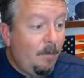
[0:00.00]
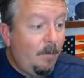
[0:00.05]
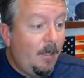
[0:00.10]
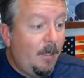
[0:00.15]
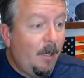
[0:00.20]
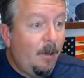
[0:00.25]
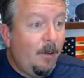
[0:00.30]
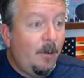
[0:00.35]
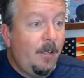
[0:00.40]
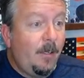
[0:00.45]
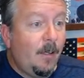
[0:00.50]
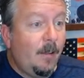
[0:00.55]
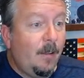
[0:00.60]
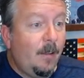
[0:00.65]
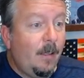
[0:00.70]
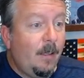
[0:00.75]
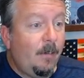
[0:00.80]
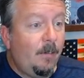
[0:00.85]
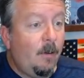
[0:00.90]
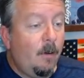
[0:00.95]
I'm telling you,
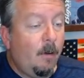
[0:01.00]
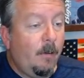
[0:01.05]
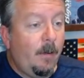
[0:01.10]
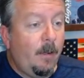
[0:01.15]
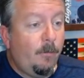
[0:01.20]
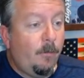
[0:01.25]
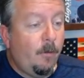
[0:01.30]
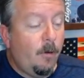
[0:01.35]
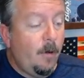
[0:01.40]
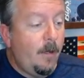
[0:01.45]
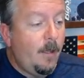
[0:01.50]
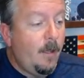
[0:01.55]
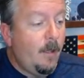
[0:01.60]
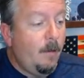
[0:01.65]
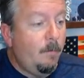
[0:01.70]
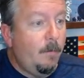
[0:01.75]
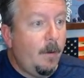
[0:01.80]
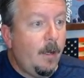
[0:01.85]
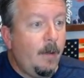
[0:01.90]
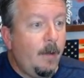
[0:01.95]
it hasn't gone that far
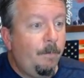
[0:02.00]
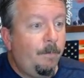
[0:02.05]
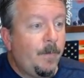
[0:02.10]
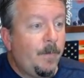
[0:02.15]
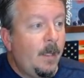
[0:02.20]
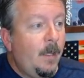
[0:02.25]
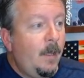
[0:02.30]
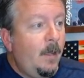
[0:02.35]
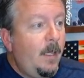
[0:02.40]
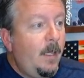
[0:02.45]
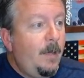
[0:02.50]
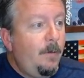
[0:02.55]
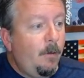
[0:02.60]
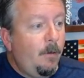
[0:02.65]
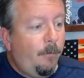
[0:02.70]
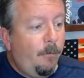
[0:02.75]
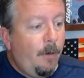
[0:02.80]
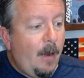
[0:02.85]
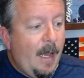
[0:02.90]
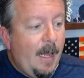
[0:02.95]
yet. But
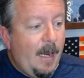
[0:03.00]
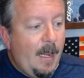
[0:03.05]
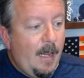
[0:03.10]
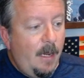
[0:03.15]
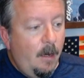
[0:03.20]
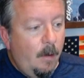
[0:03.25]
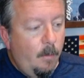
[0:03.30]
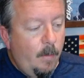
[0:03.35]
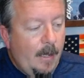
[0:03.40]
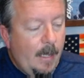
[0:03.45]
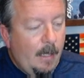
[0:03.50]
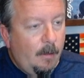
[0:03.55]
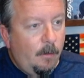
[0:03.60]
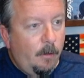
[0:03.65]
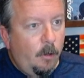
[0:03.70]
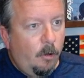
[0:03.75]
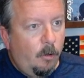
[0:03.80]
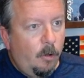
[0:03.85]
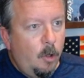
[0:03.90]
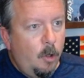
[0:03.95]
even Friday here, we got a
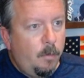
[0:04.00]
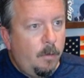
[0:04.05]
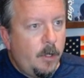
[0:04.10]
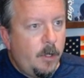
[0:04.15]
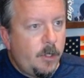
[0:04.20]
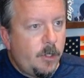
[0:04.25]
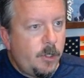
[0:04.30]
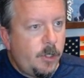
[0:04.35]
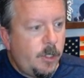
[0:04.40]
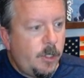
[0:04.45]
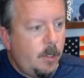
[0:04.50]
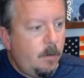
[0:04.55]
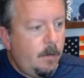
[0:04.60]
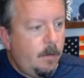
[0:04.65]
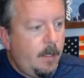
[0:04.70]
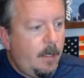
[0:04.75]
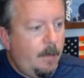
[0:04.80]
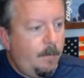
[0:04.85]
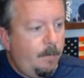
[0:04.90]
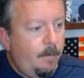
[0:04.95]
little low pressure
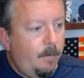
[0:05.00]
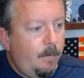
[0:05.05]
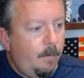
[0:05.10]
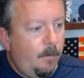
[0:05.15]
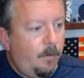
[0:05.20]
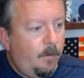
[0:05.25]
showing up.